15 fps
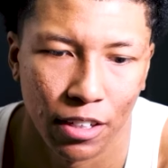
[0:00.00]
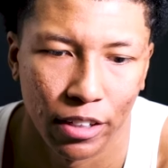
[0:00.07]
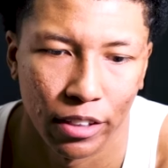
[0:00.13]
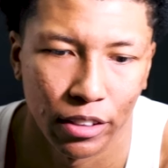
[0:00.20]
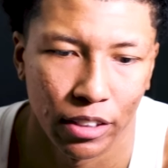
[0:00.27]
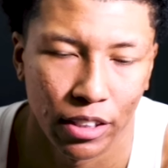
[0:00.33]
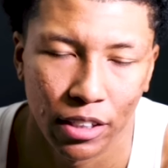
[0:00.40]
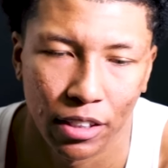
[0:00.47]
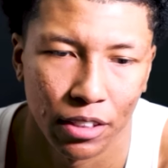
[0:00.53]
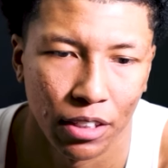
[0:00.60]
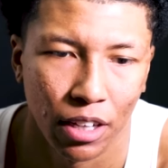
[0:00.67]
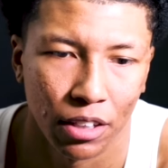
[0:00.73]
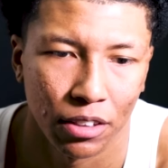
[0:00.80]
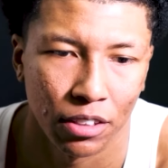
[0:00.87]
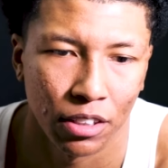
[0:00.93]
he's
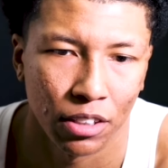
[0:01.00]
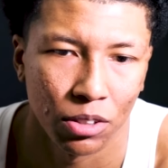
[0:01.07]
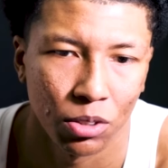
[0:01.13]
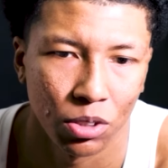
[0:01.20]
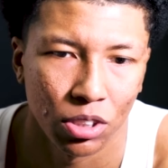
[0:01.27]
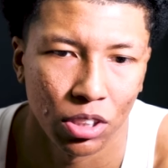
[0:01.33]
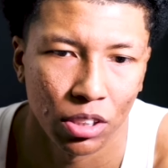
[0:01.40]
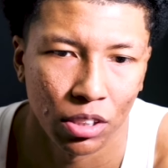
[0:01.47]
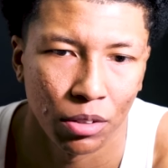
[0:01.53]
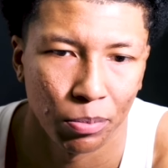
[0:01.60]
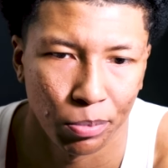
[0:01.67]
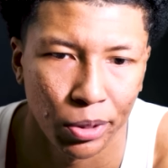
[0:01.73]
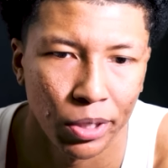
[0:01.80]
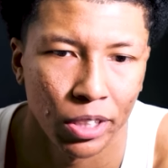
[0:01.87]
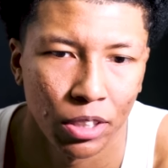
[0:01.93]
athletic as all hell.
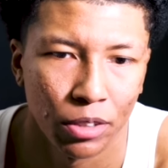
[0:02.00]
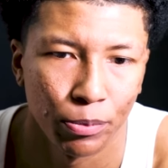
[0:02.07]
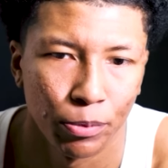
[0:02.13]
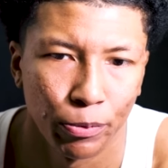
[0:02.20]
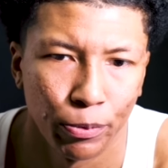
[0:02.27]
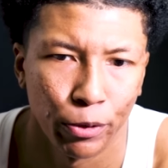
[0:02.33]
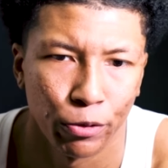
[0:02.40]
Okay,